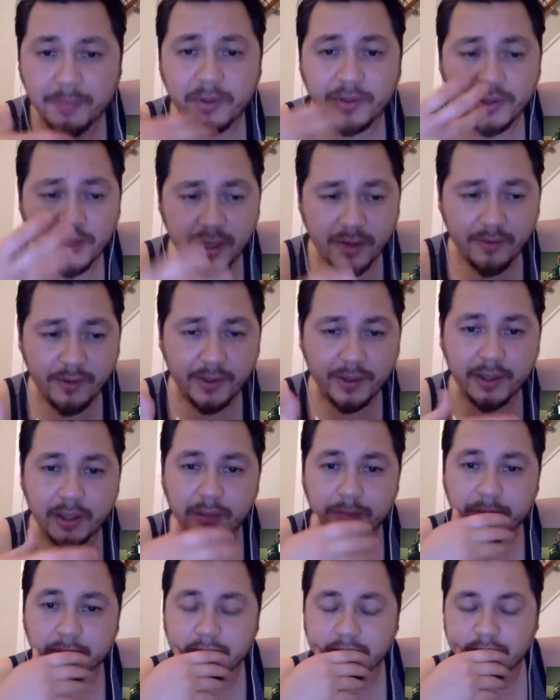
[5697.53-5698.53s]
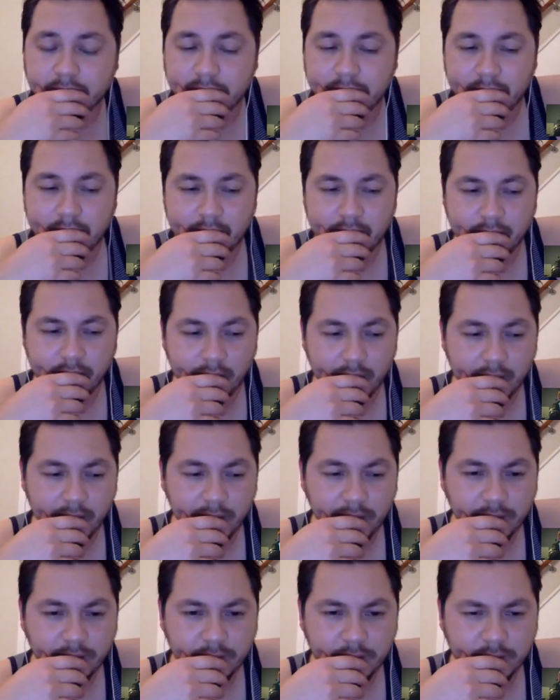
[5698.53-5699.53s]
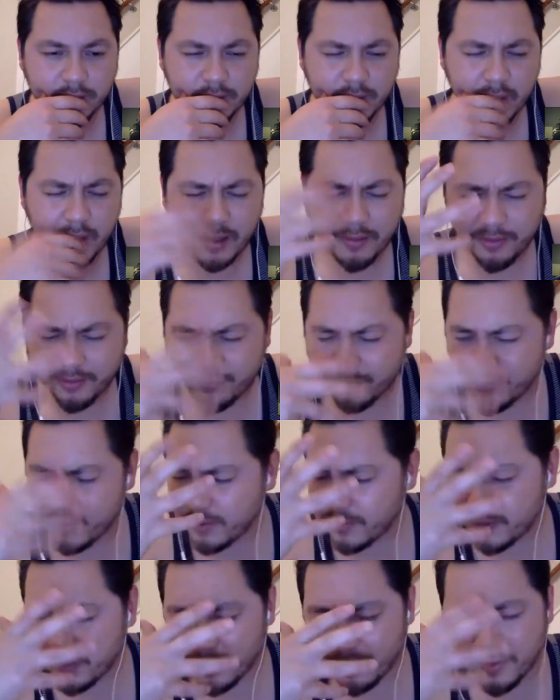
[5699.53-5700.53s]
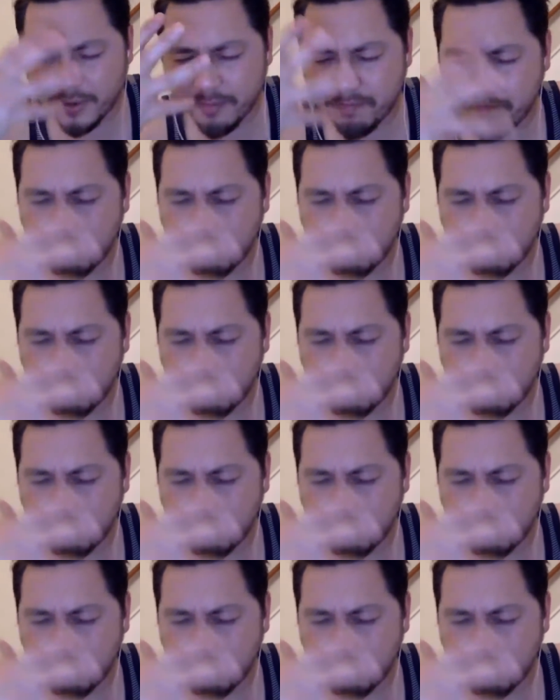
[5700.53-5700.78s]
You're tearing up, and through the